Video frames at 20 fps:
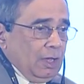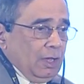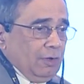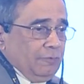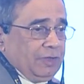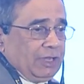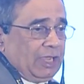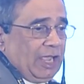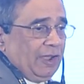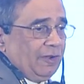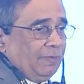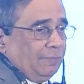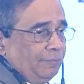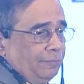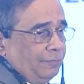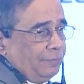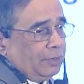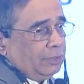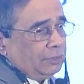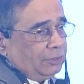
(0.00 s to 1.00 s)
We
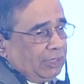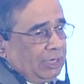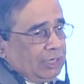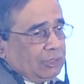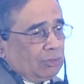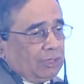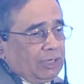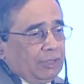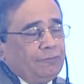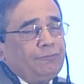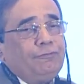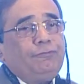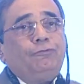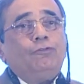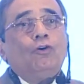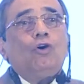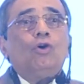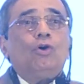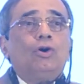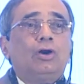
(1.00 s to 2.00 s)
have
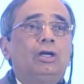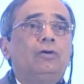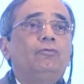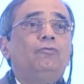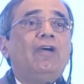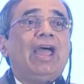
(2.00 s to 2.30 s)
324